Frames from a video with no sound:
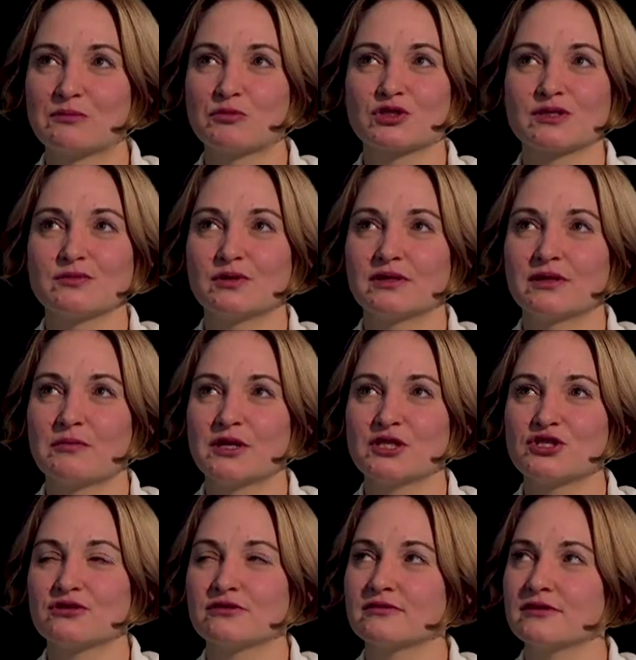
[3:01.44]
possible
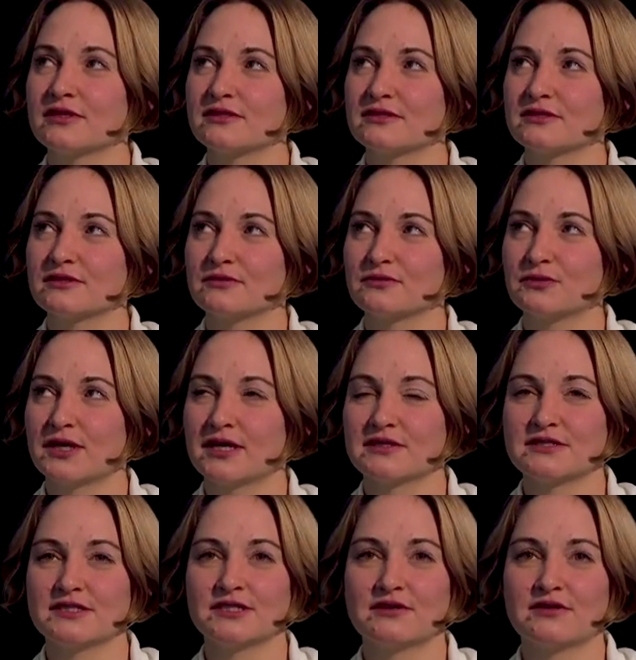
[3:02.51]
imagine that uh, we
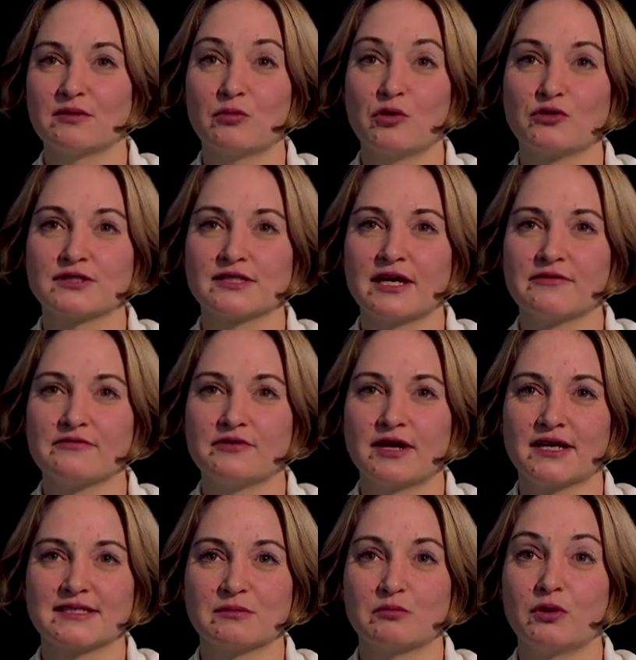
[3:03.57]
consider the block cipher
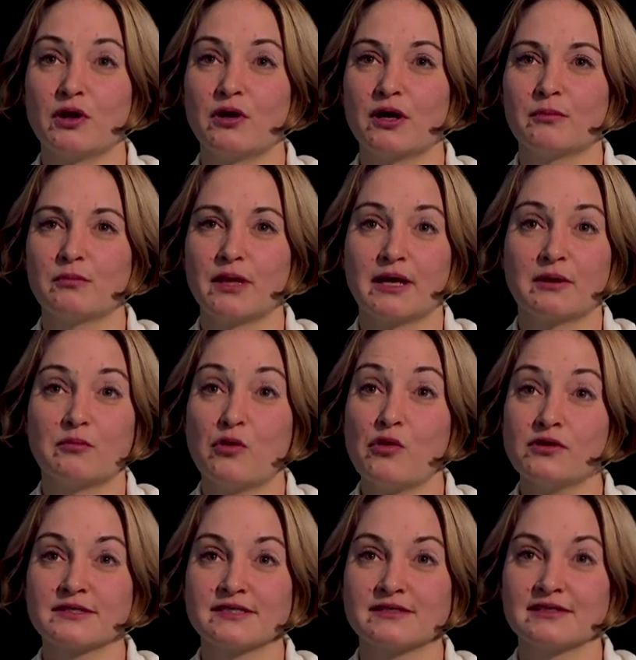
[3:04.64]
as a black
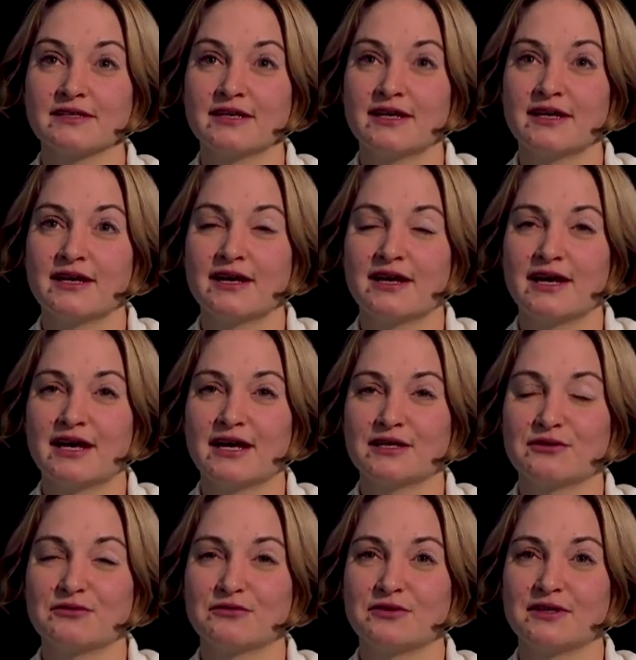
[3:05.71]
box
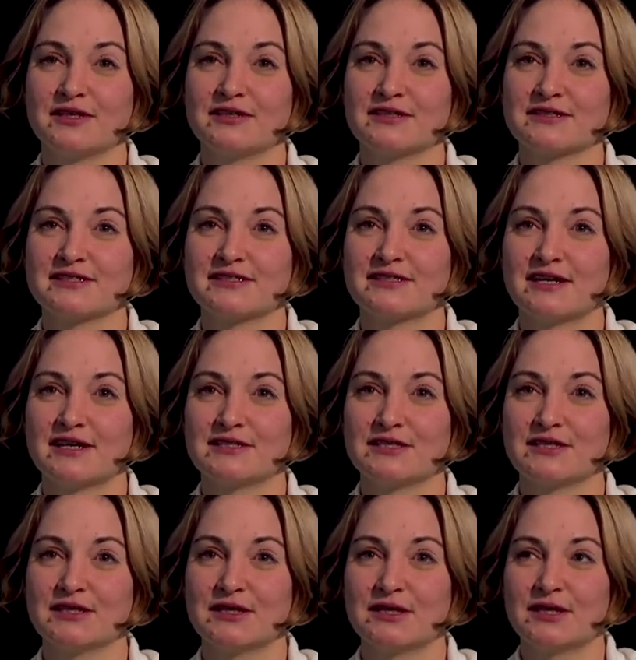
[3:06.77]
and we
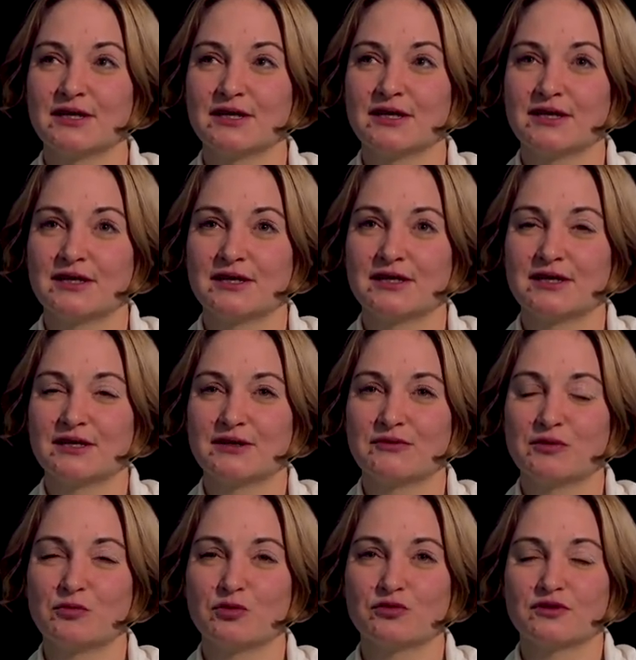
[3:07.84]
study, uh,
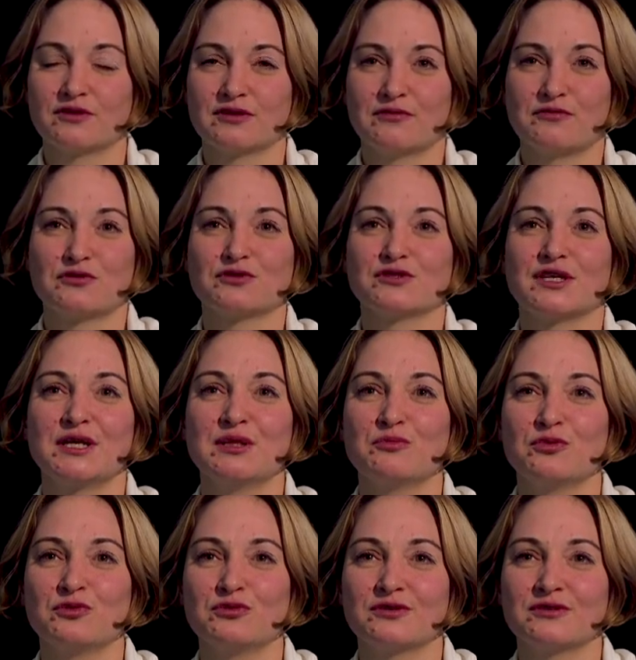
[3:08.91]
we put the first
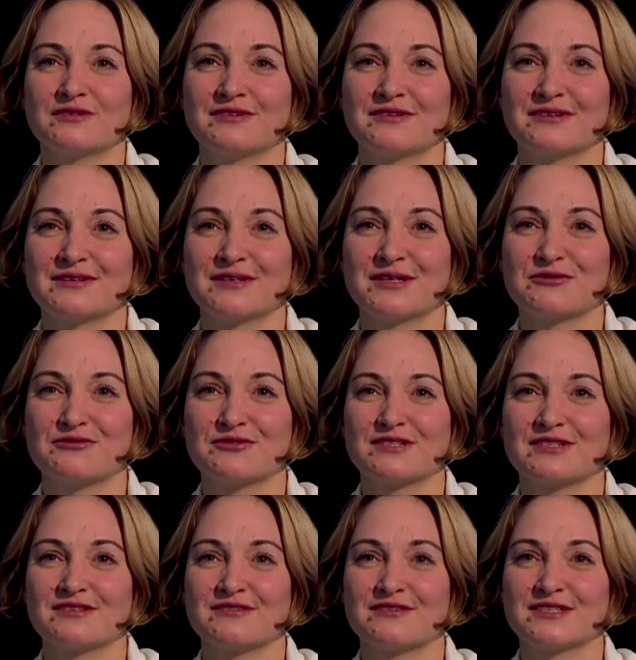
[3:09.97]
input into
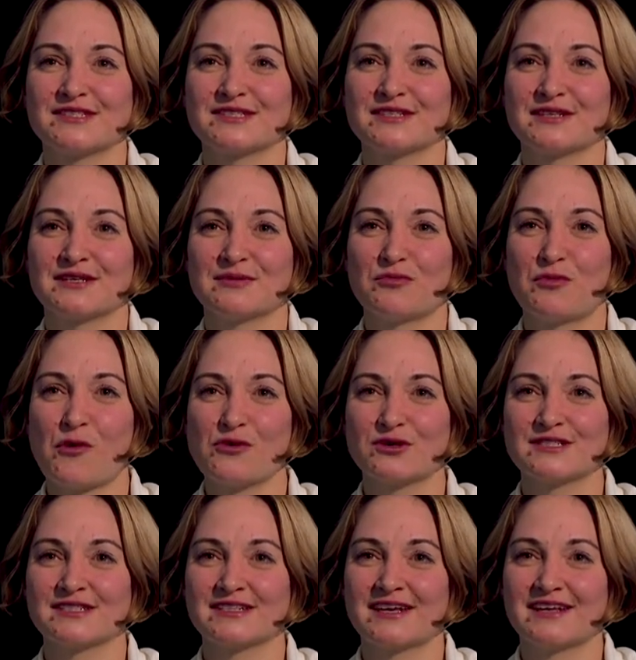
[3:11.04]
the, this
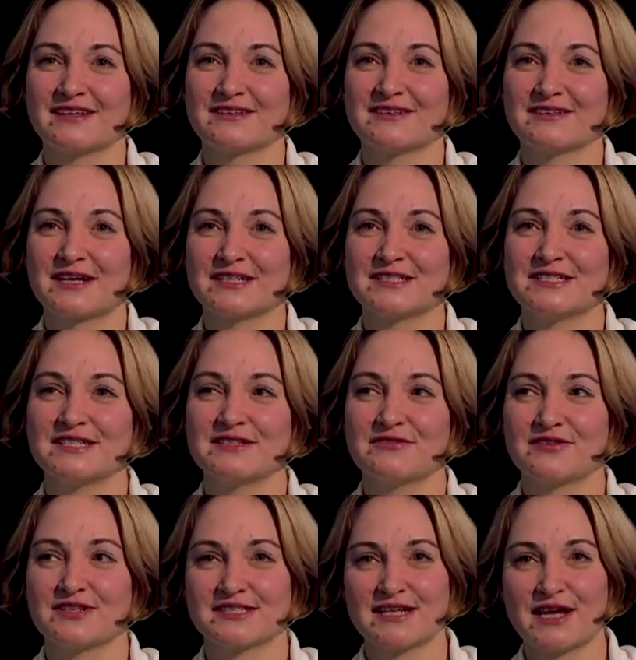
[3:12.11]
box and consider
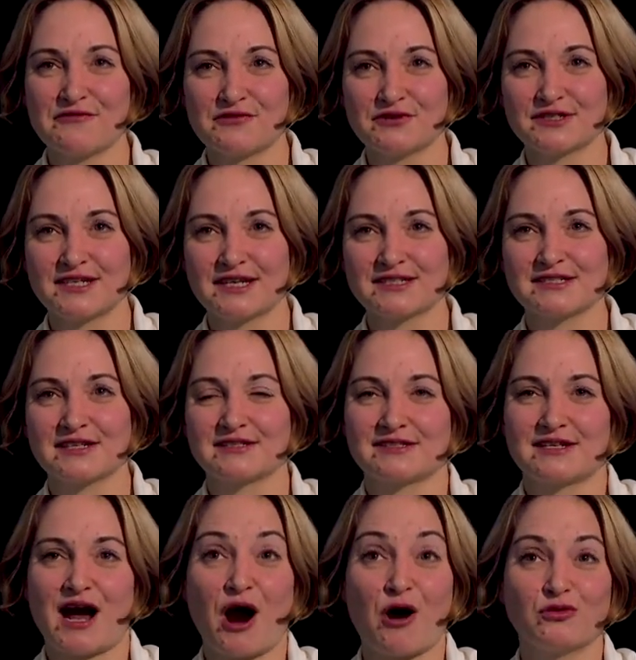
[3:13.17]
the ciphertext
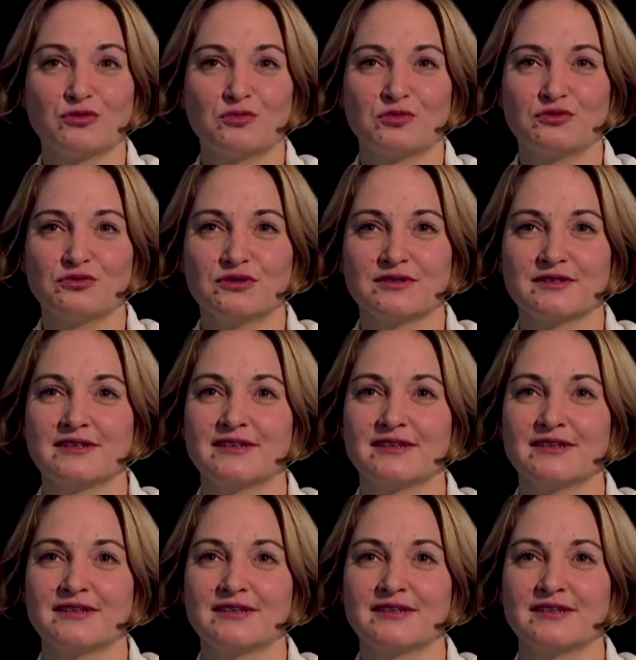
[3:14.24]
as output.